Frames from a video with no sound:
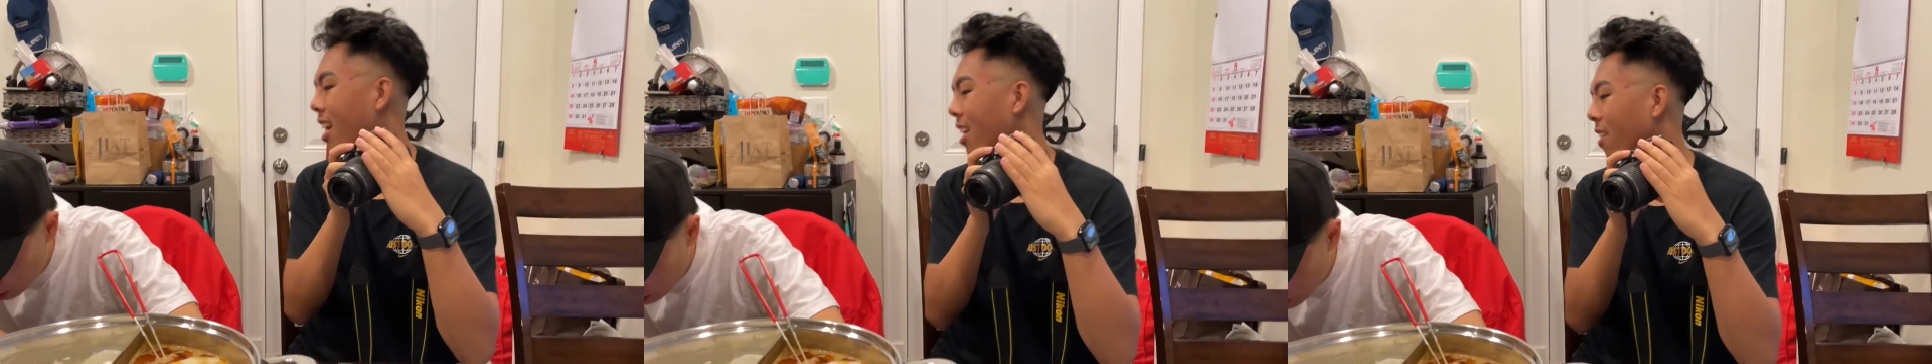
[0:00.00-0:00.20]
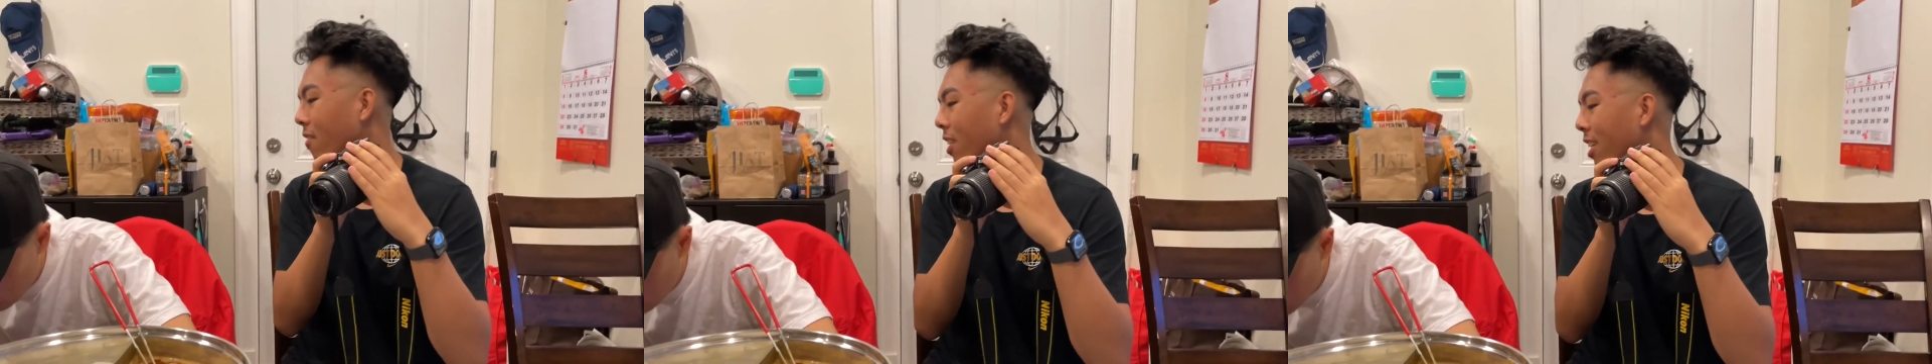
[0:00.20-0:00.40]

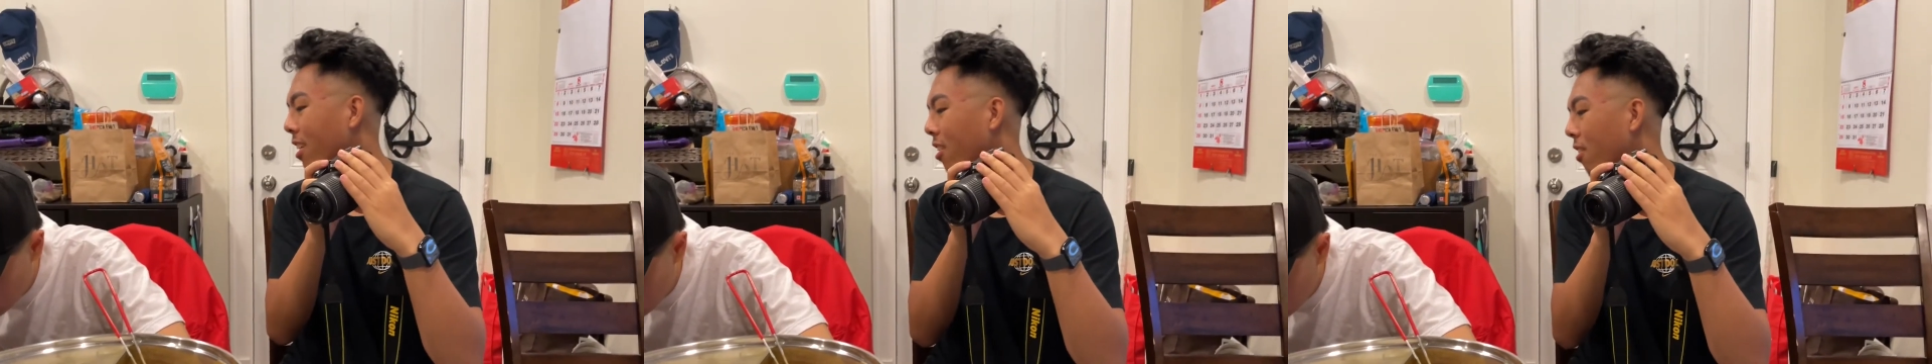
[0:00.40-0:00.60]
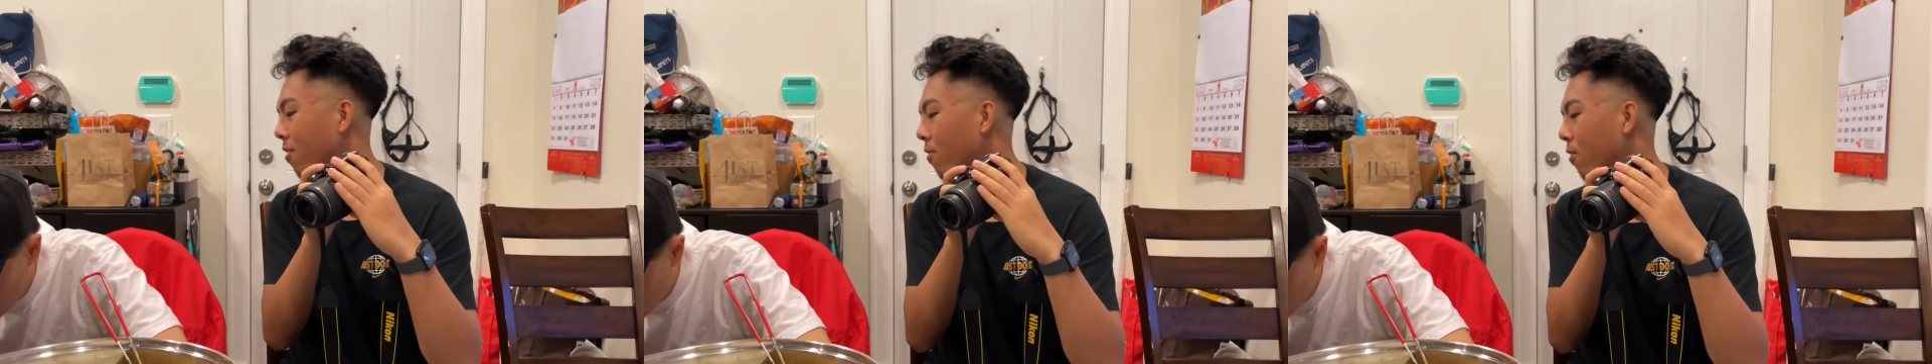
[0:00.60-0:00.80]
kind of
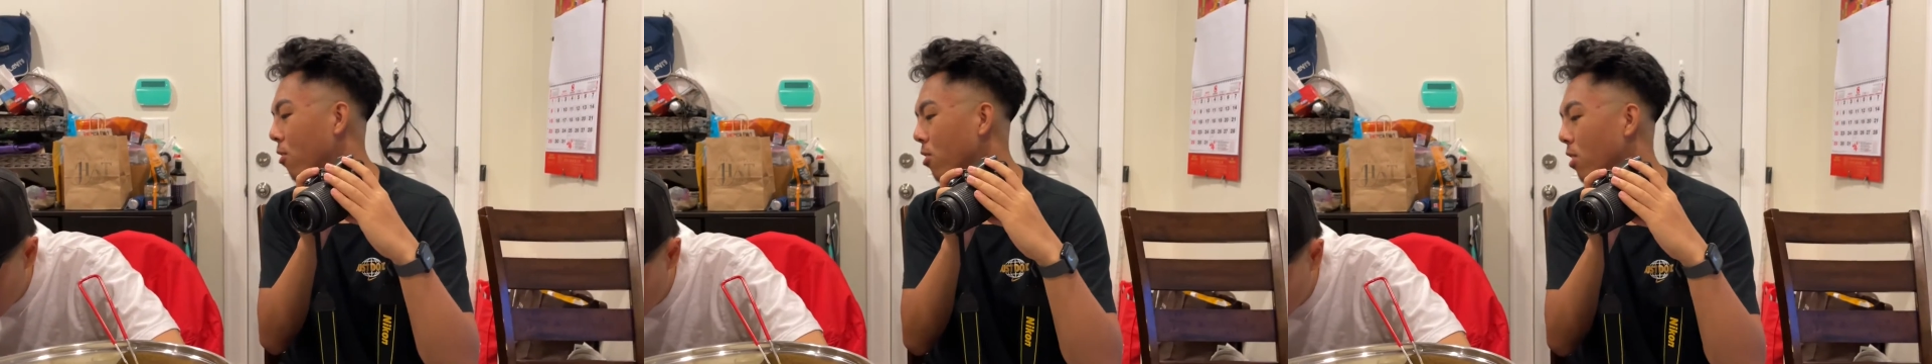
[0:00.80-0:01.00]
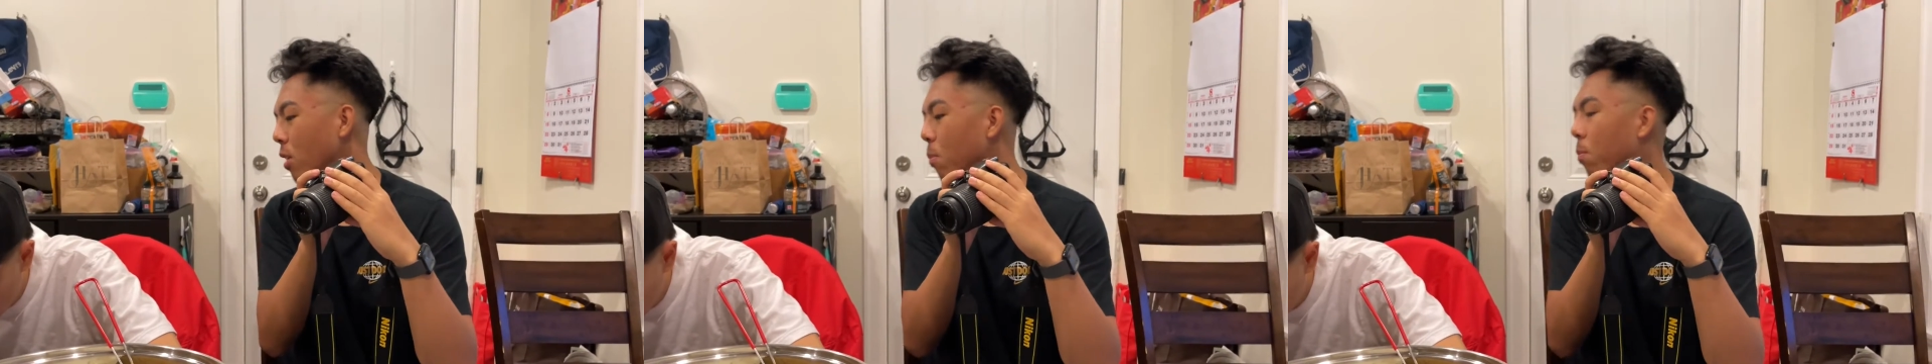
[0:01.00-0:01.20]
like our
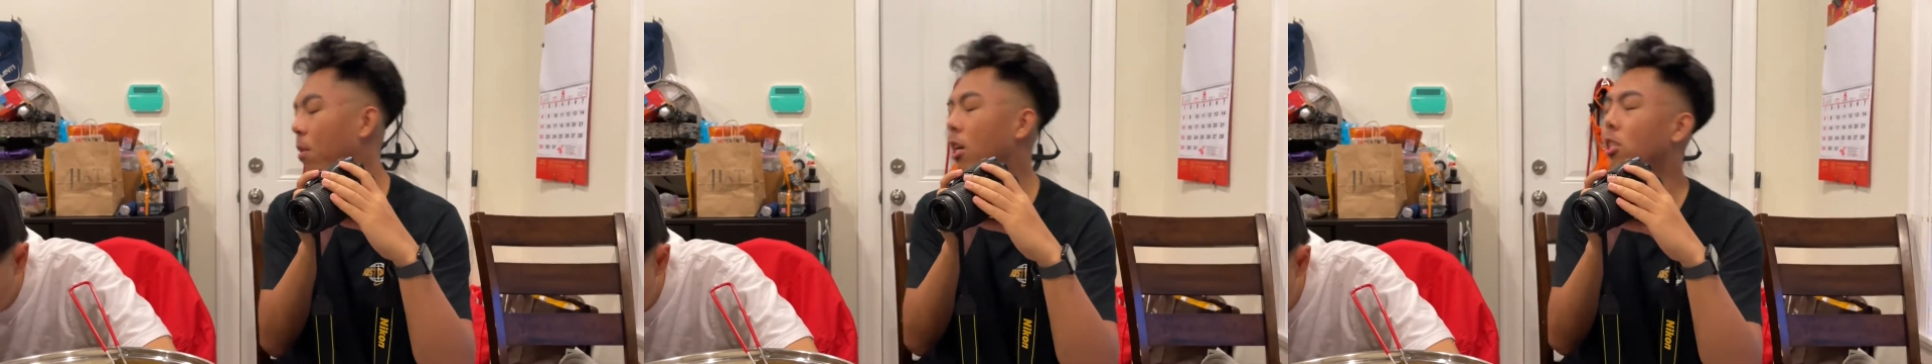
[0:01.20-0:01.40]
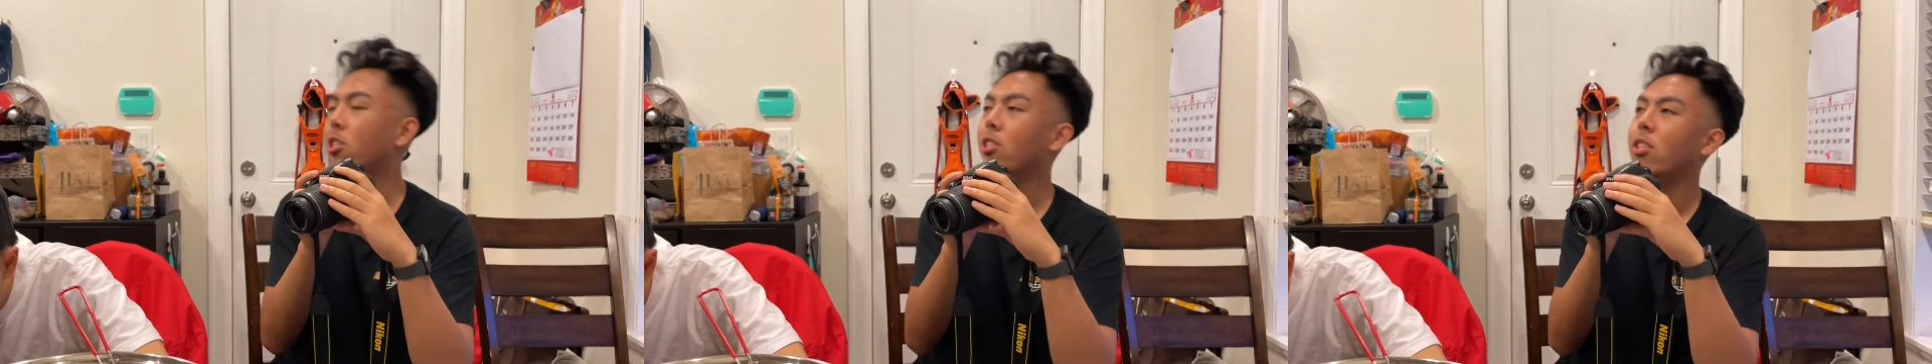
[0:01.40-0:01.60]
first
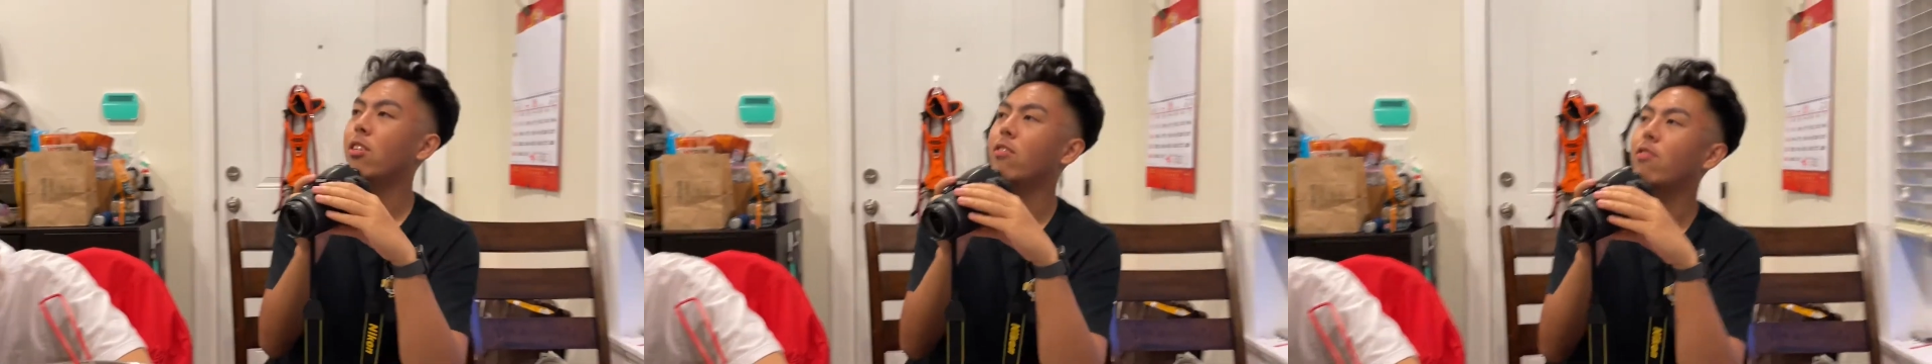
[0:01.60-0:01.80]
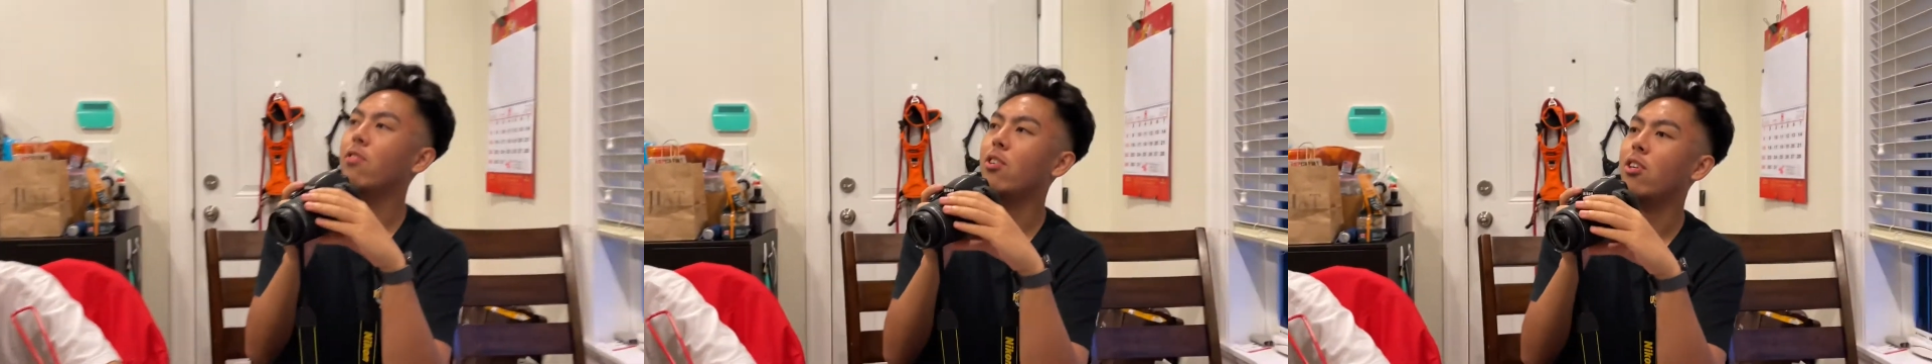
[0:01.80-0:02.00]

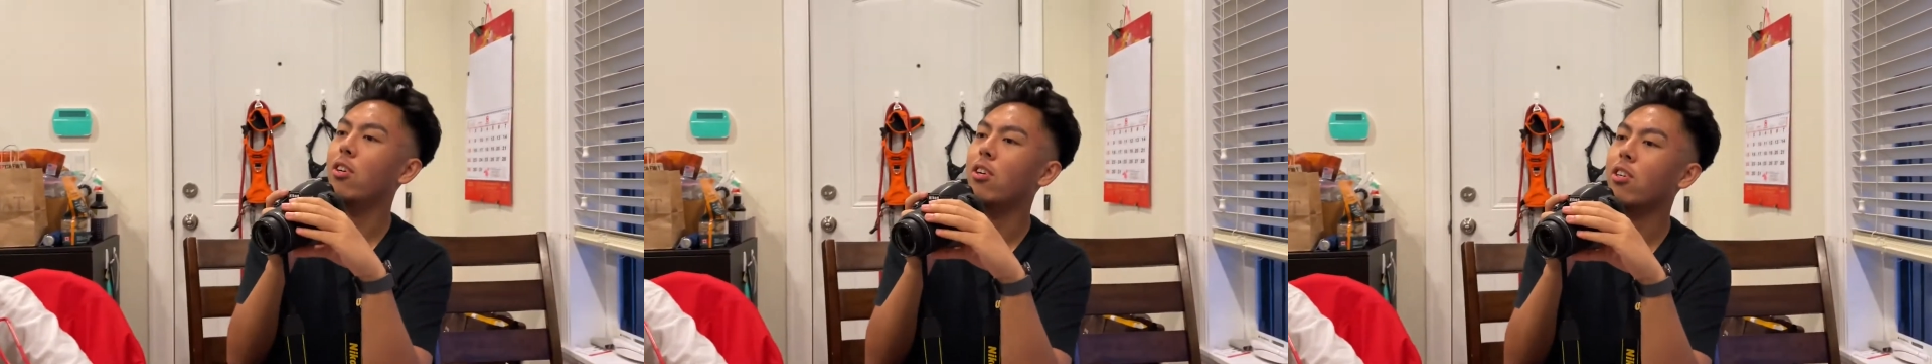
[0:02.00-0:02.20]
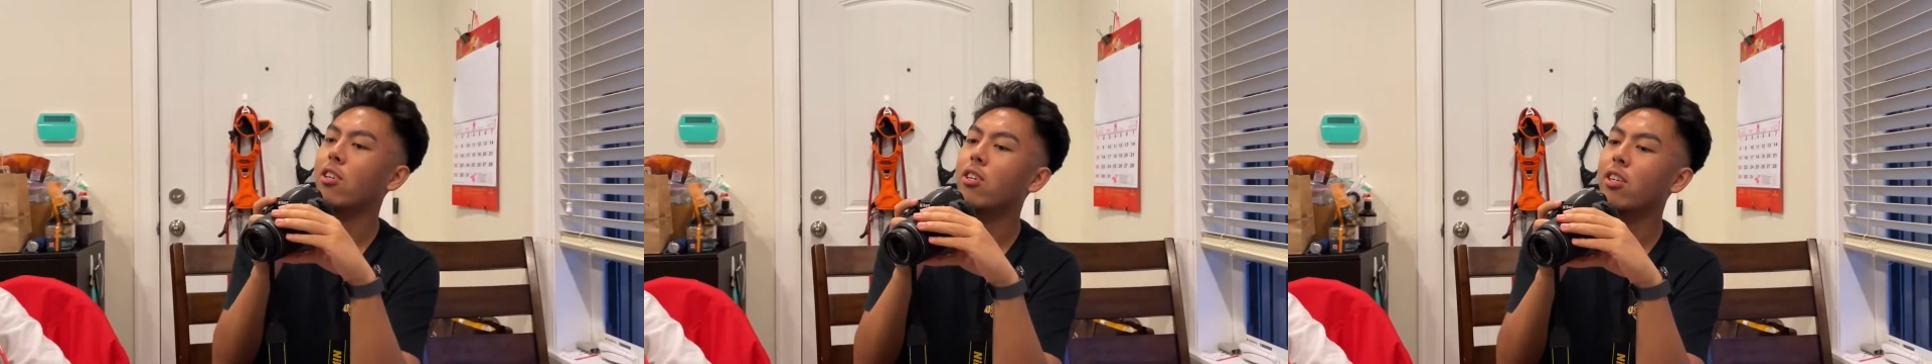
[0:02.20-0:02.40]
impression of
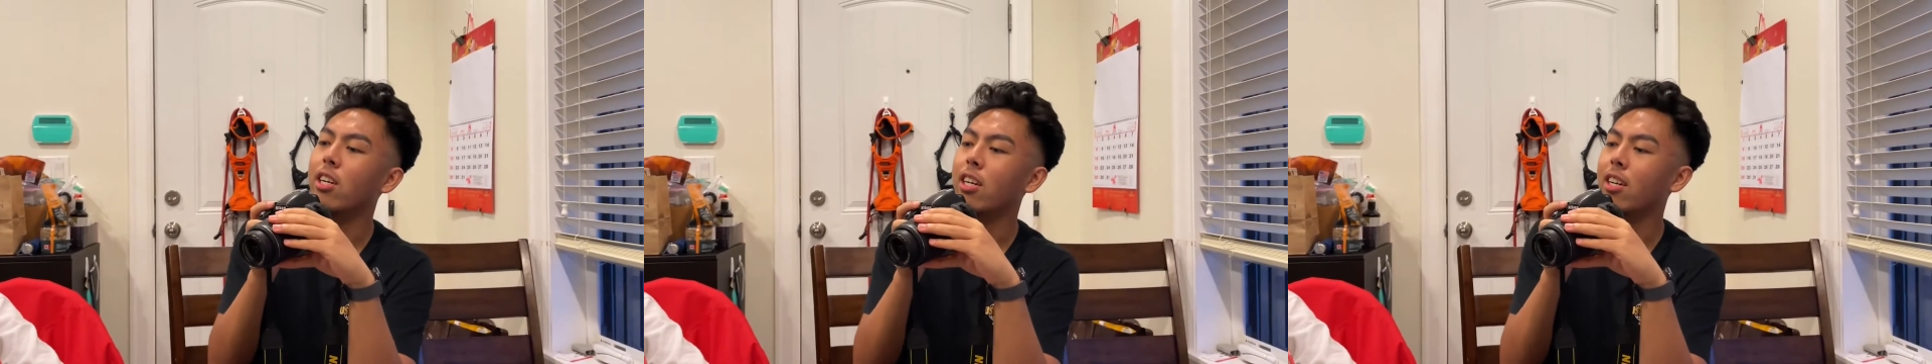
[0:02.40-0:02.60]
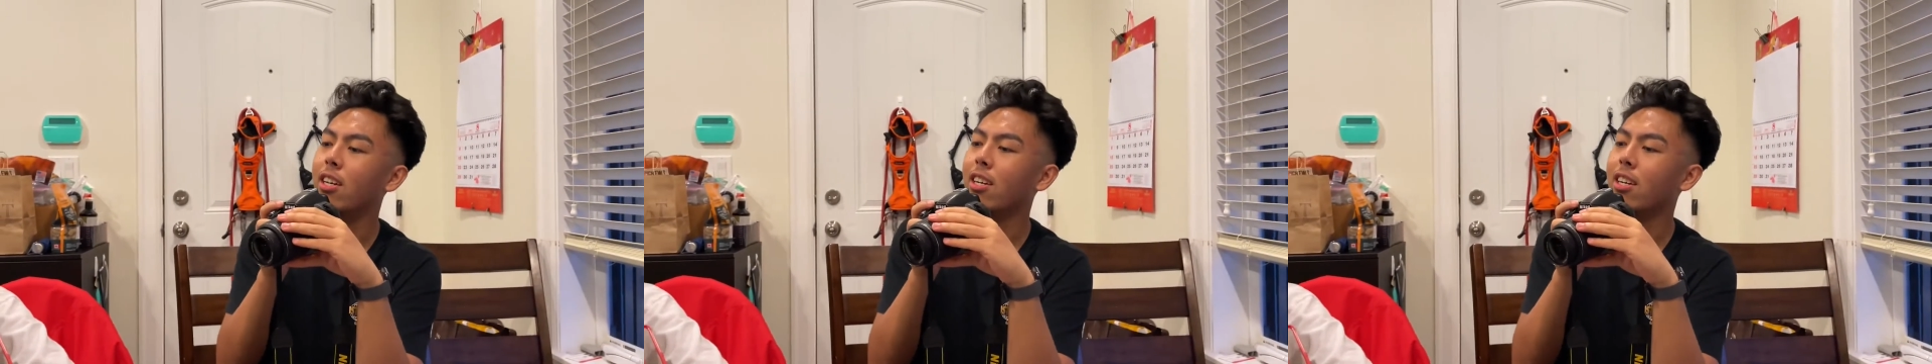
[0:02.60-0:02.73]
your cooking.